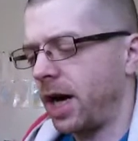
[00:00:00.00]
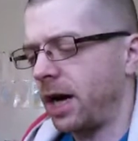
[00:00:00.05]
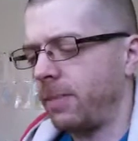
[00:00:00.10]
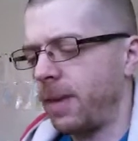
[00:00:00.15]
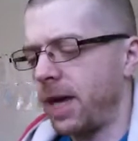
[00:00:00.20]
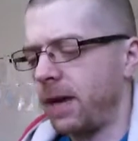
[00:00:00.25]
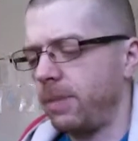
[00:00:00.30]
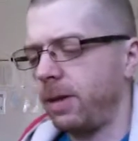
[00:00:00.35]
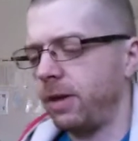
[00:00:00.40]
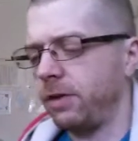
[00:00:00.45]
I
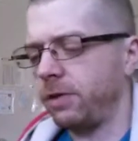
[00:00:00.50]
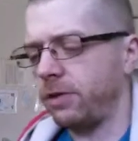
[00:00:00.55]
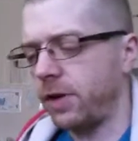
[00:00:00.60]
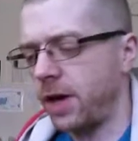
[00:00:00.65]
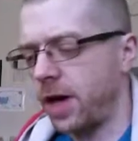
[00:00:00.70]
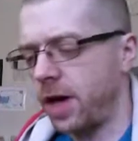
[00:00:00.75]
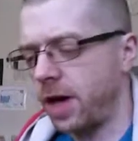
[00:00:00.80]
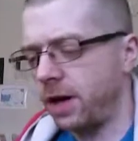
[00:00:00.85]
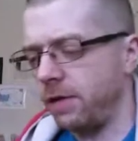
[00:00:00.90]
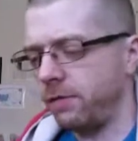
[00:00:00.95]
may be
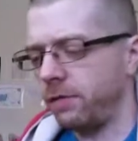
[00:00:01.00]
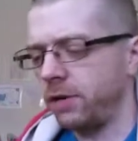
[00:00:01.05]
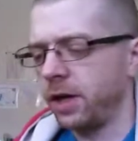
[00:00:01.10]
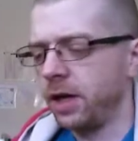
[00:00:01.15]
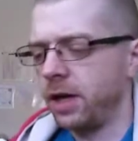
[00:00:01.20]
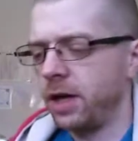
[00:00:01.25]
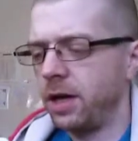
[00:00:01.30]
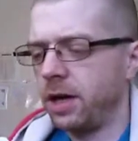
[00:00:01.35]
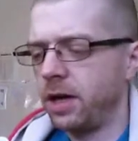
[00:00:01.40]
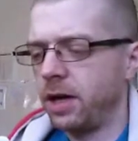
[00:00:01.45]
saved?
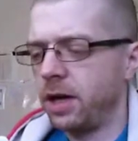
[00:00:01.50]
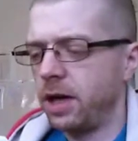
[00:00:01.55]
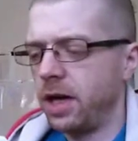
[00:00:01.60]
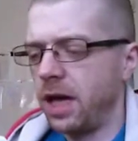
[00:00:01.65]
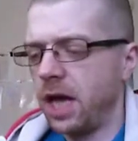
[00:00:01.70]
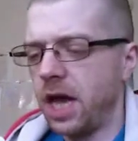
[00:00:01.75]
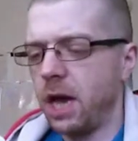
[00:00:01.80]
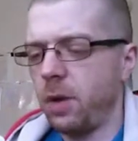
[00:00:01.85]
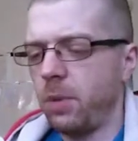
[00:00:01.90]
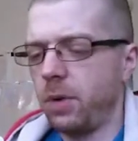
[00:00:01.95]

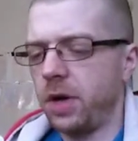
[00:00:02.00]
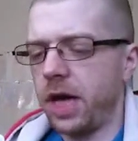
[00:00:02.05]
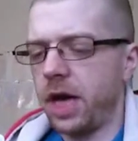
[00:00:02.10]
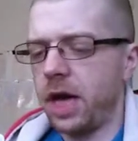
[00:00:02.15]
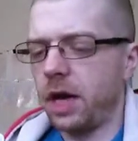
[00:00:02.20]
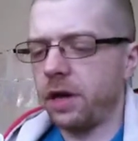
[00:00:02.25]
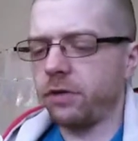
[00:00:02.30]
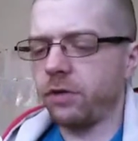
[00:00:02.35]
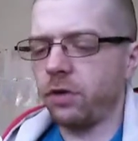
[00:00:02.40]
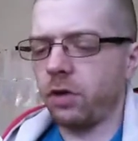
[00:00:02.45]
He would
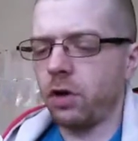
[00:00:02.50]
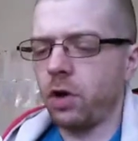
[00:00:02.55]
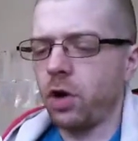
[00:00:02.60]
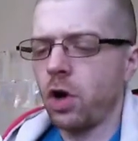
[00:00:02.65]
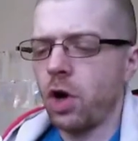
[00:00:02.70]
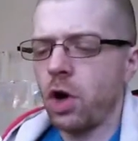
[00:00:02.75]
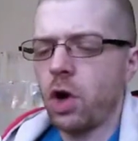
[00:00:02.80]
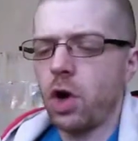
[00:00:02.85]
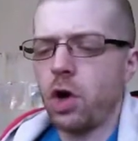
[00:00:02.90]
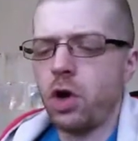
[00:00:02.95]

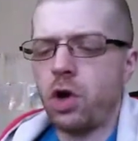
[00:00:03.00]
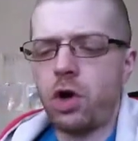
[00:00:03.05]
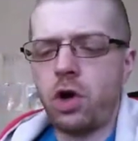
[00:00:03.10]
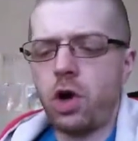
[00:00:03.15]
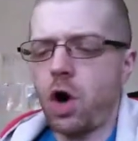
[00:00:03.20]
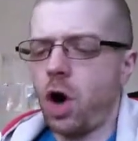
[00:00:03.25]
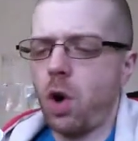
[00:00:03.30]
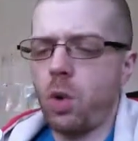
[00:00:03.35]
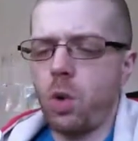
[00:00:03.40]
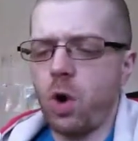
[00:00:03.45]
answer,
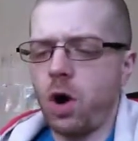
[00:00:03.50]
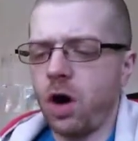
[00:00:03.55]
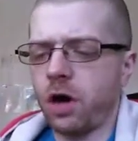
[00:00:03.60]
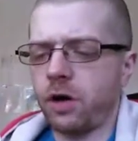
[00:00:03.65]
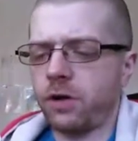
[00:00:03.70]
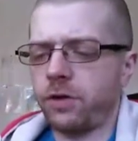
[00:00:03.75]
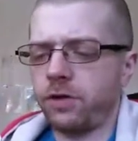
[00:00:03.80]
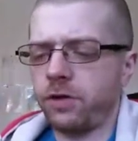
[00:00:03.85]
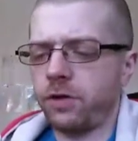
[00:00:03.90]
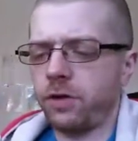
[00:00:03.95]
no
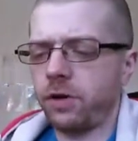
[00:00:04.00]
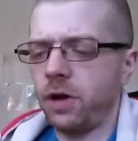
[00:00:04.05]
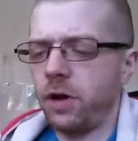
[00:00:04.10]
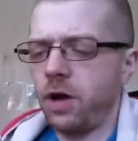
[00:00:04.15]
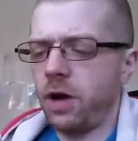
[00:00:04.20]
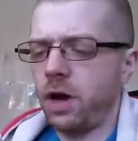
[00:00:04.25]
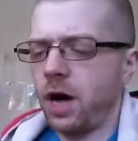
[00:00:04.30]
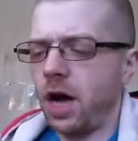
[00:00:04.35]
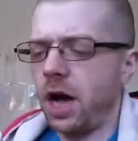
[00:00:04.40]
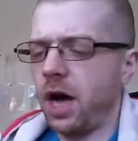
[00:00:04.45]
works
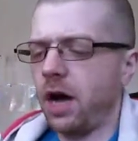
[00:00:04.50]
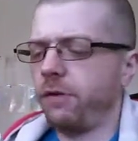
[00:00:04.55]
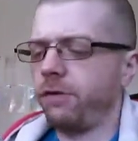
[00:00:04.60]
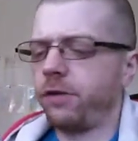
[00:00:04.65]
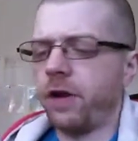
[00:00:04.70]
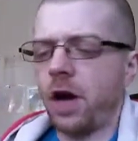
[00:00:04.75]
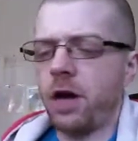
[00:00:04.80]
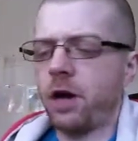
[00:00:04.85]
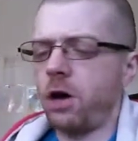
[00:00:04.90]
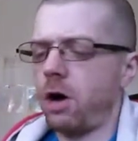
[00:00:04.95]

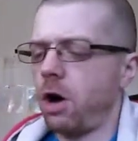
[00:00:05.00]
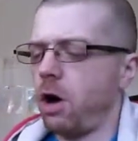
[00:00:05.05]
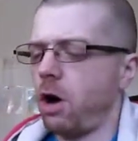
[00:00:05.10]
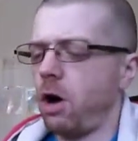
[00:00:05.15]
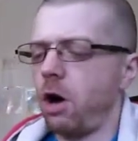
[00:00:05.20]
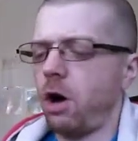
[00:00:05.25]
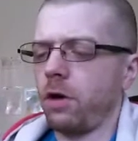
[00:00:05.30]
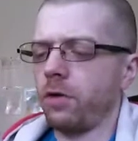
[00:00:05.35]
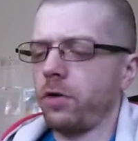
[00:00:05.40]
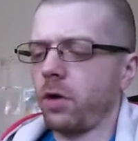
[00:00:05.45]
I've done
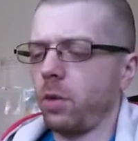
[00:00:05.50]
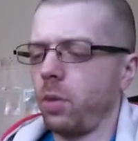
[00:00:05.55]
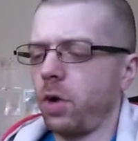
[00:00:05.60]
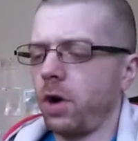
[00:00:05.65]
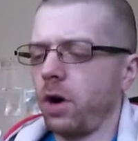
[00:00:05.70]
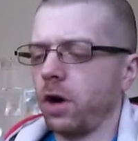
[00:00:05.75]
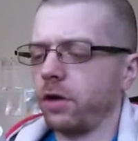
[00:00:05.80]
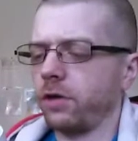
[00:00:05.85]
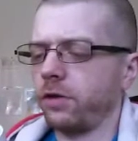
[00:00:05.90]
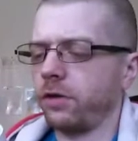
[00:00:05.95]
all the
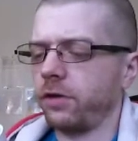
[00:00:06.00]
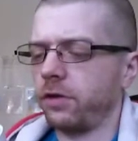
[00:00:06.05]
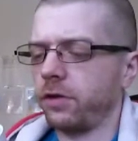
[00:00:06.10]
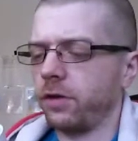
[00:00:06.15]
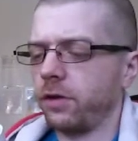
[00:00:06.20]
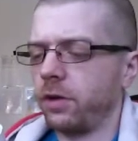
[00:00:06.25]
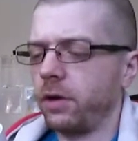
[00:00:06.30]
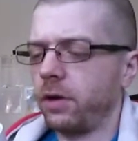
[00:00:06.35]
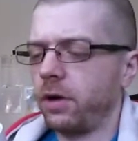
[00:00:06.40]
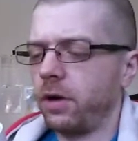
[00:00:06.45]

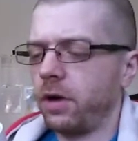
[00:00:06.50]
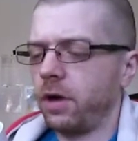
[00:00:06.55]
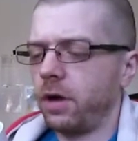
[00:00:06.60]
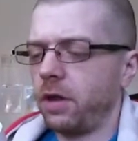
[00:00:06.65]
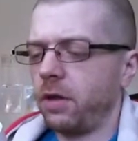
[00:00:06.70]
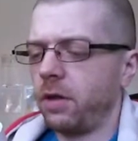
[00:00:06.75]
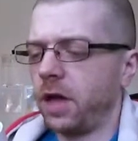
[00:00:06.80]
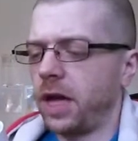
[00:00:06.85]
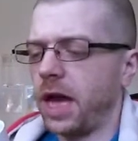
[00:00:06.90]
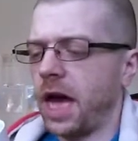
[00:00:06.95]
works
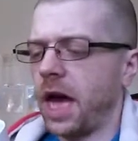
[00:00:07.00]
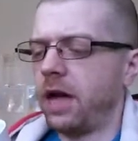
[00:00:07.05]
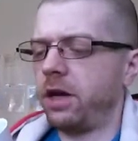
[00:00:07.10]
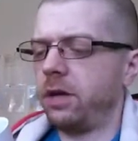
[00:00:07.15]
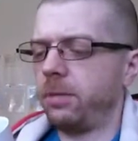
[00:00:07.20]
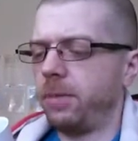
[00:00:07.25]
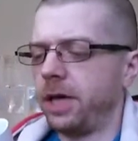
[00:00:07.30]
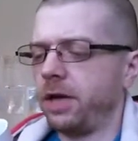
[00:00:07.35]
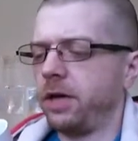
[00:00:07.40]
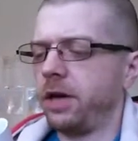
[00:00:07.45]
that had
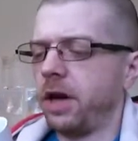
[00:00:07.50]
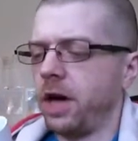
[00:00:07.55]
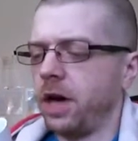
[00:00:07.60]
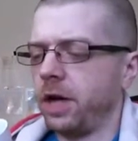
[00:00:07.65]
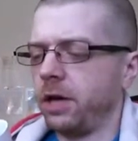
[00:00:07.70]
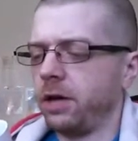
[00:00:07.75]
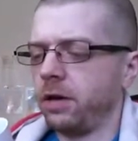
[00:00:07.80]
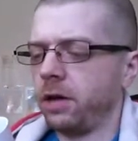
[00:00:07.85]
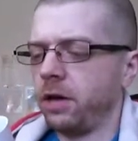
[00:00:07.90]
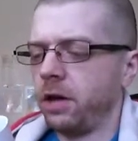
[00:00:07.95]
to be
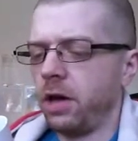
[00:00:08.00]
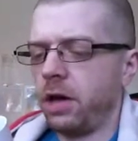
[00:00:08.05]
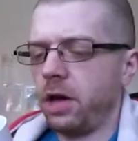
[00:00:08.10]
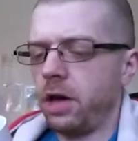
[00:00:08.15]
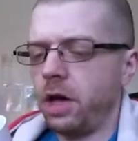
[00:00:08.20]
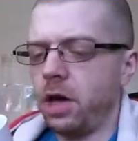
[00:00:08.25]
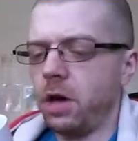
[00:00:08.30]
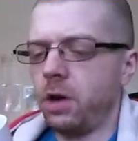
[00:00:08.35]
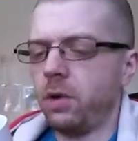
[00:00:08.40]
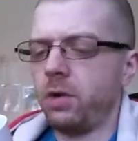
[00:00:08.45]
done.
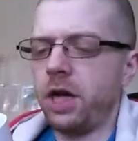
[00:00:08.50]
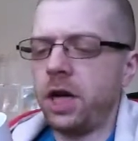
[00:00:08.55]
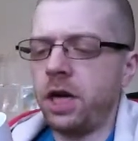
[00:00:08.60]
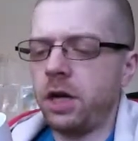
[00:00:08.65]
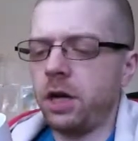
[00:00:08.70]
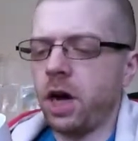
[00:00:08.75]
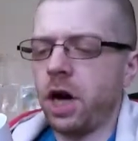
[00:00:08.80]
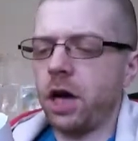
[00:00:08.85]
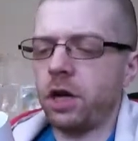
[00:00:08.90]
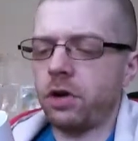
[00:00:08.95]
You
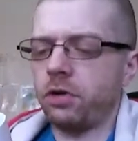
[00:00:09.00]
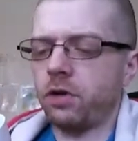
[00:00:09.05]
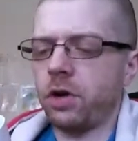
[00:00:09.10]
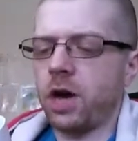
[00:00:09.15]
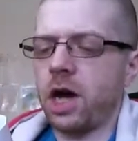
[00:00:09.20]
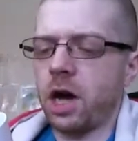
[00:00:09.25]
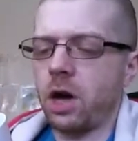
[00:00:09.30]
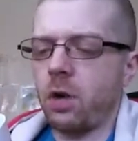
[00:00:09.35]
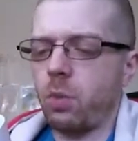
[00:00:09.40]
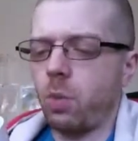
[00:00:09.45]
need not
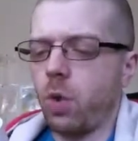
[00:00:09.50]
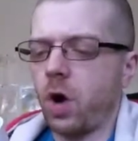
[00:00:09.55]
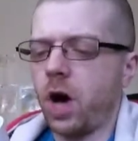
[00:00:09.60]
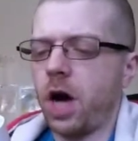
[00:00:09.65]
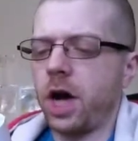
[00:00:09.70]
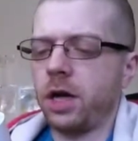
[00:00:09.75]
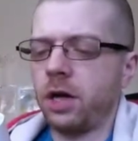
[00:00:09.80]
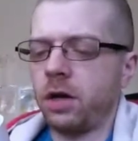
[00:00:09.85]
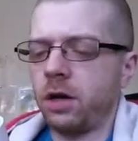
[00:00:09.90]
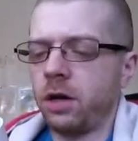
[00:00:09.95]
drink
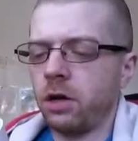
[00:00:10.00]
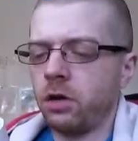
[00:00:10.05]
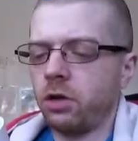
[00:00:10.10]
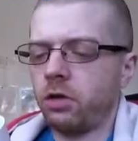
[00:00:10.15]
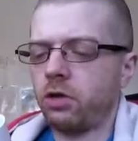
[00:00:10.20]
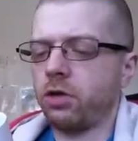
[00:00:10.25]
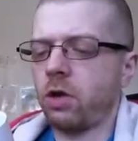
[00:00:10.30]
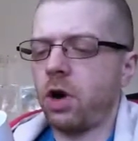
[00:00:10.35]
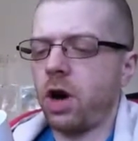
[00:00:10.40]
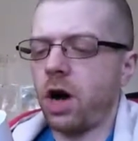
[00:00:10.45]
one
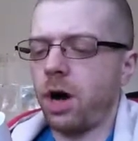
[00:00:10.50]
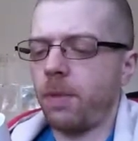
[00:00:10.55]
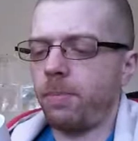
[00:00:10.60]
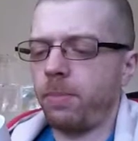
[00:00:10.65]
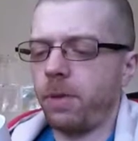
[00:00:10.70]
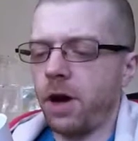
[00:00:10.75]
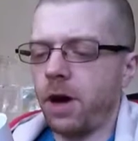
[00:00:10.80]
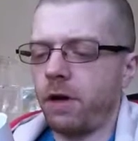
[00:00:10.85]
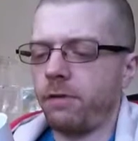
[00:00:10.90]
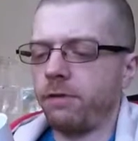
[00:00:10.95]

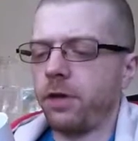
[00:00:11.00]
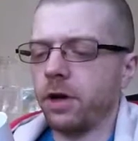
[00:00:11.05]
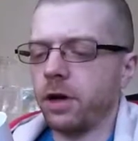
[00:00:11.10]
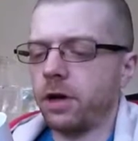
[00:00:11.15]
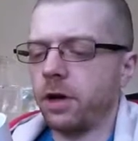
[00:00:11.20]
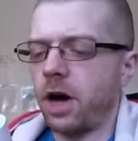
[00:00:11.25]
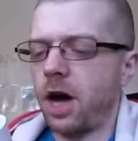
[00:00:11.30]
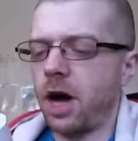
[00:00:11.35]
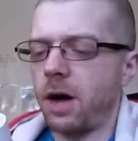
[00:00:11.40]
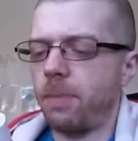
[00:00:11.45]
drop of the
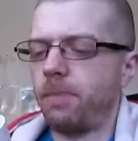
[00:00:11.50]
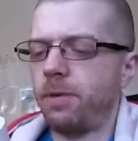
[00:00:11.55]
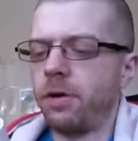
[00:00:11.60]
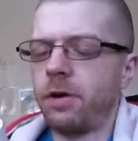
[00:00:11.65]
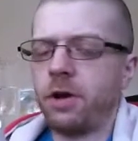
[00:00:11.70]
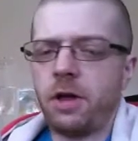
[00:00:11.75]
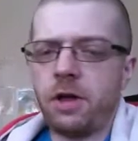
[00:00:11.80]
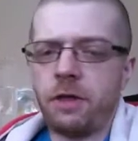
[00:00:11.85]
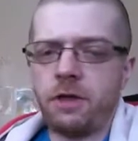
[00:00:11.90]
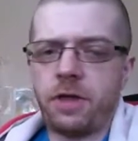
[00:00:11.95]

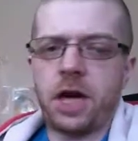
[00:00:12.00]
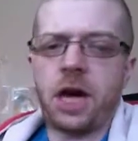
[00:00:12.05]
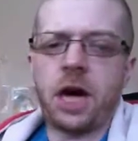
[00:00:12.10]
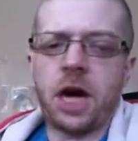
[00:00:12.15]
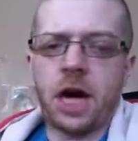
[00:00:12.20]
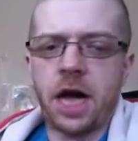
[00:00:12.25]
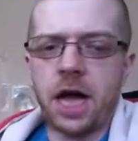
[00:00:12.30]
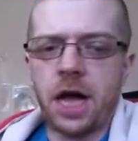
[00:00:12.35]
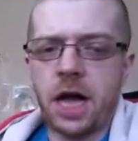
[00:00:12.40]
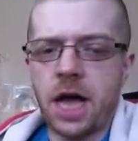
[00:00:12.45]
cup that
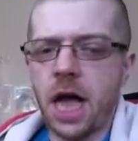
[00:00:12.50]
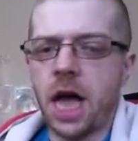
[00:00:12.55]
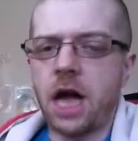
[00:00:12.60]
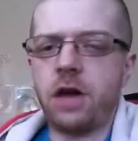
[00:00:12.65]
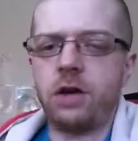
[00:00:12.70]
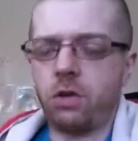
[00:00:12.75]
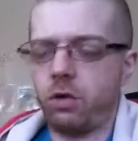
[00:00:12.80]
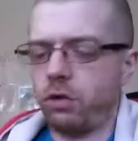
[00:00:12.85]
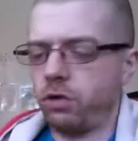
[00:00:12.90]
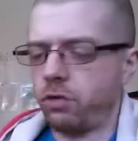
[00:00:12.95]
I
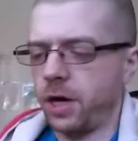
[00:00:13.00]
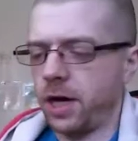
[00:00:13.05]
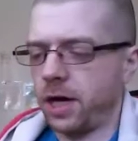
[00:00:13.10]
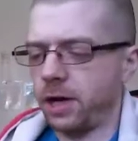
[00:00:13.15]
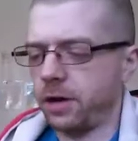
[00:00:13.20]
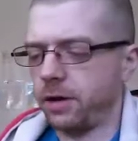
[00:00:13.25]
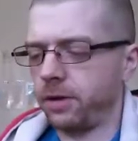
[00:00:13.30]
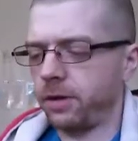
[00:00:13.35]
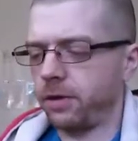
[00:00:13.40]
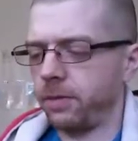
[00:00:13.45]
had to
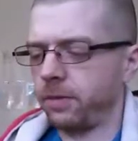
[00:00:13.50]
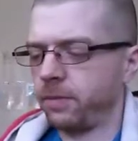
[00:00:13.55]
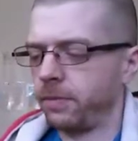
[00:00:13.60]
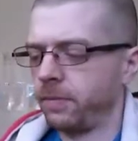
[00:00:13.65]
drink.